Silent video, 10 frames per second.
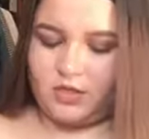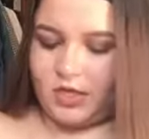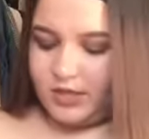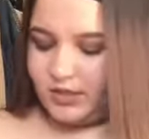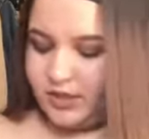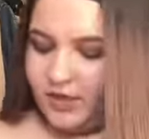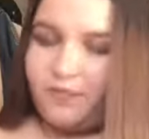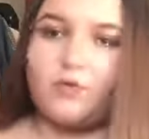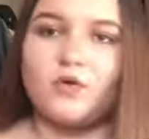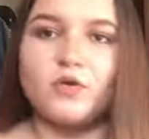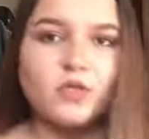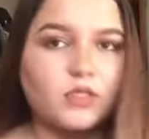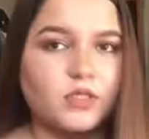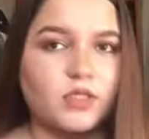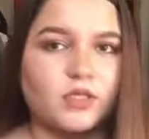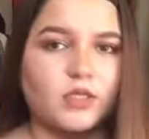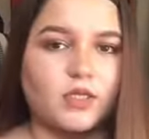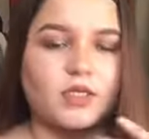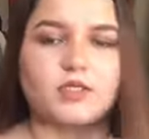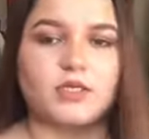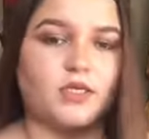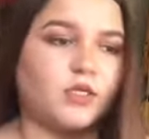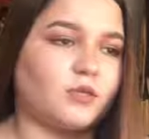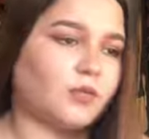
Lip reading: that is that for the like skincare